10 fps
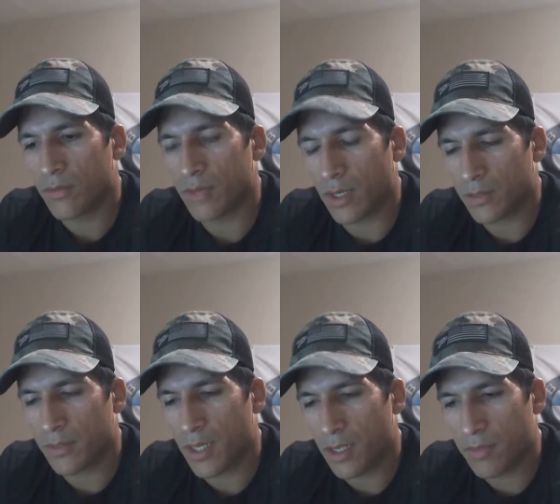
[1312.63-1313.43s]
Talked
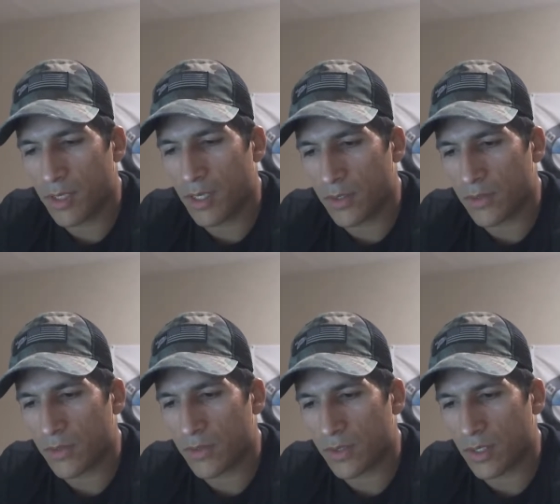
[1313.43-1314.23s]
about
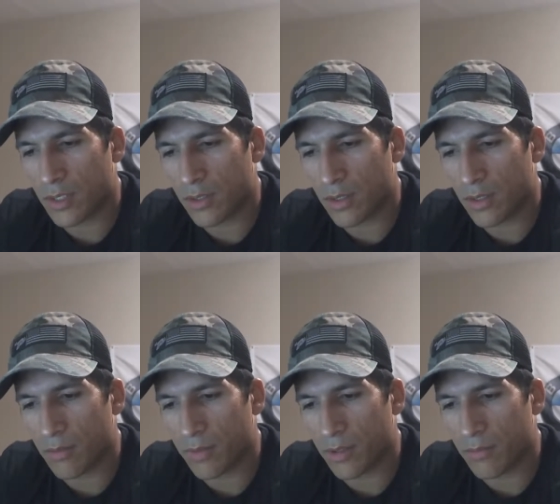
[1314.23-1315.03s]
ABS, secondary air
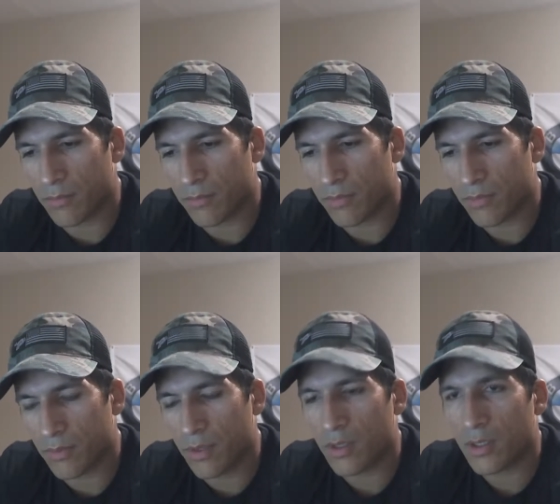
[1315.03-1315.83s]
pump,
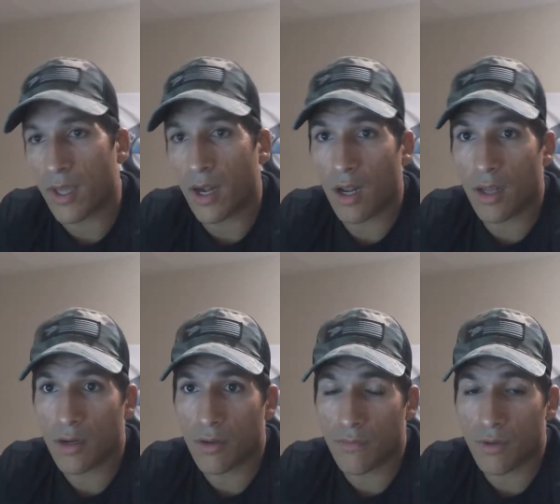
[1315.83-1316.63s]
catalytic
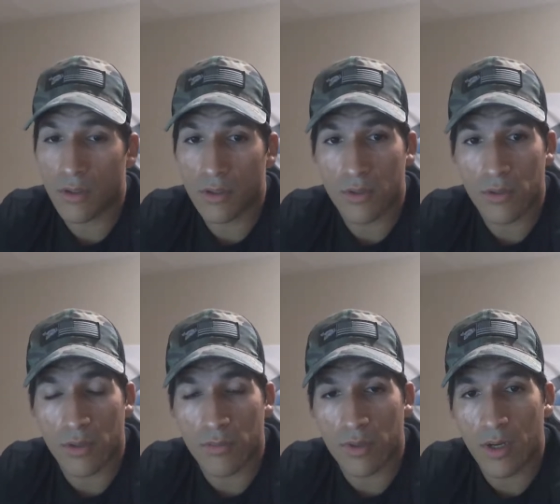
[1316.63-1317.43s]
converters are
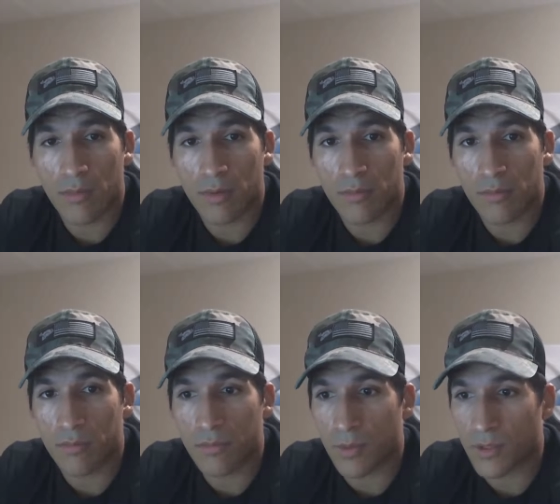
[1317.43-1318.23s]
a problem,
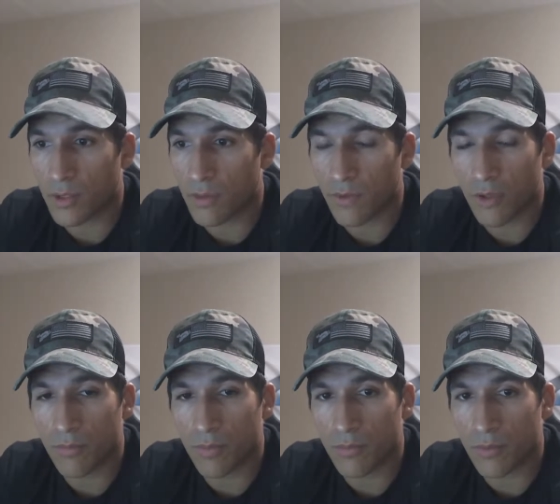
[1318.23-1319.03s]
especially if you
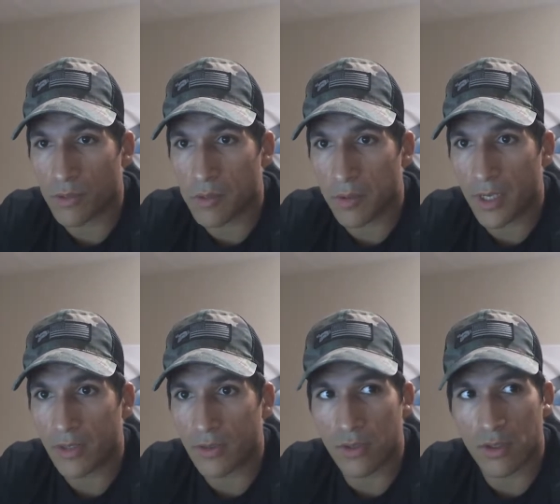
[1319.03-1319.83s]
don't put premium
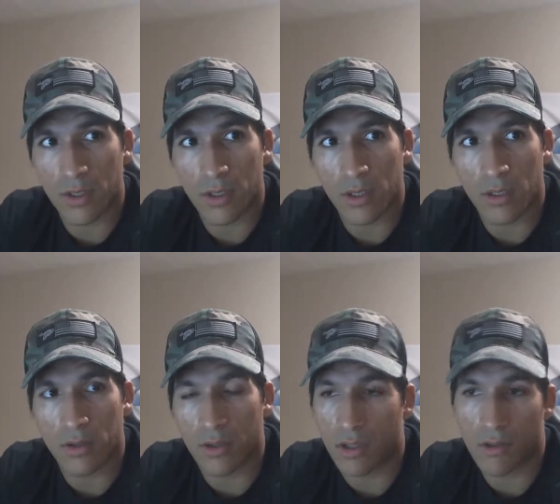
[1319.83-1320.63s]
gas in your car,
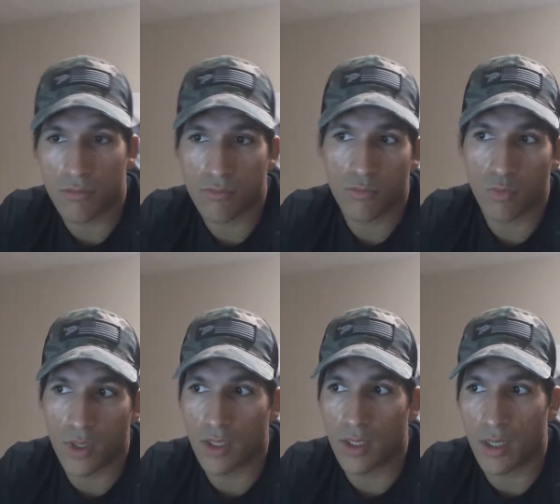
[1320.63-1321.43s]
or
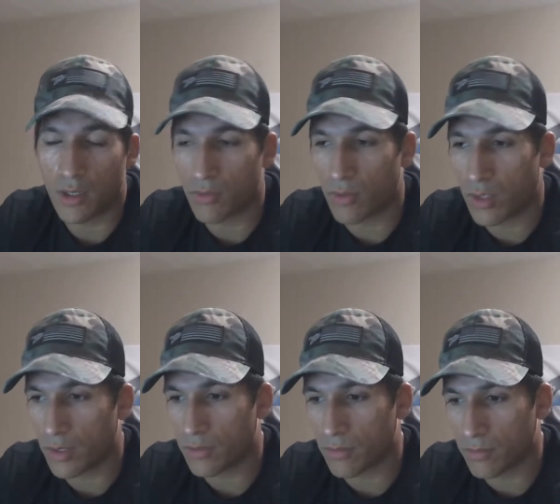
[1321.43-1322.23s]
one day you run
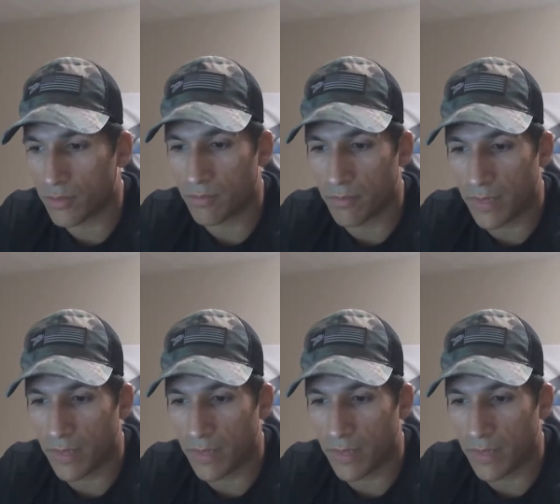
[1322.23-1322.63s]
into some